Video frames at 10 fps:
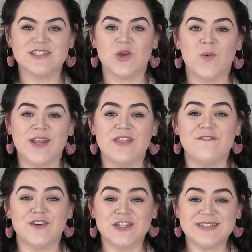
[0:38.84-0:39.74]
So one of the
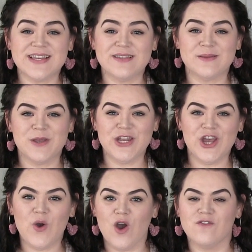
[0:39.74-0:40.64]
first things I'm going to
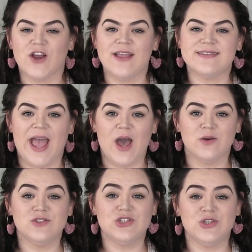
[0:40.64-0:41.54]
go over is
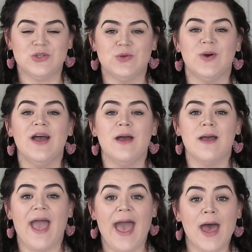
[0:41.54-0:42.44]
how to
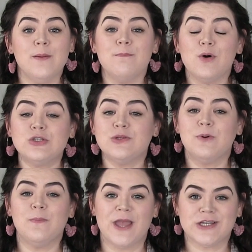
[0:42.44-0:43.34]
add
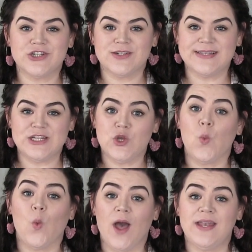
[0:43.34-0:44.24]
multiple pictures into
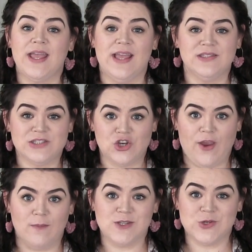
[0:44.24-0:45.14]
one
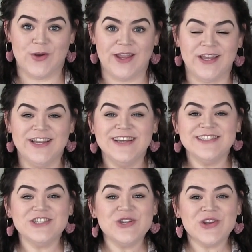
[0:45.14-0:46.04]
Instagram story.
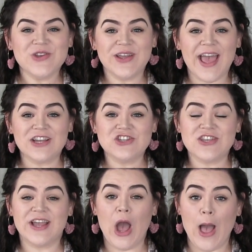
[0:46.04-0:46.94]
Did you know you can
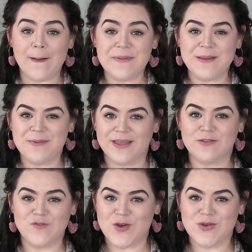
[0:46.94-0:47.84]
actually copy and
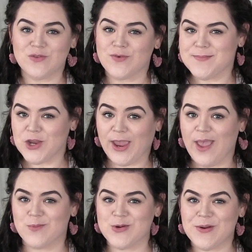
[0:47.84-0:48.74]
paste photos from your
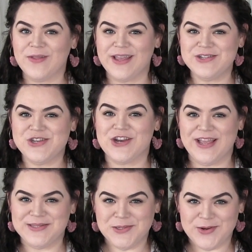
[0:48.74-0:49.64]
camera roll into your
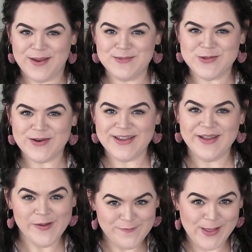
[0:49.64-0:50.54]
Instagram story?
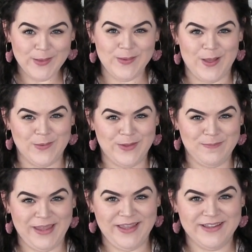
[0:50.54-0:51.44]
Follow along with
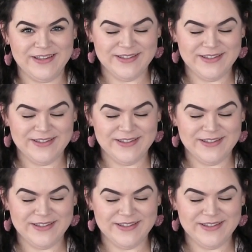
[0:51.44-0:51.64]
me.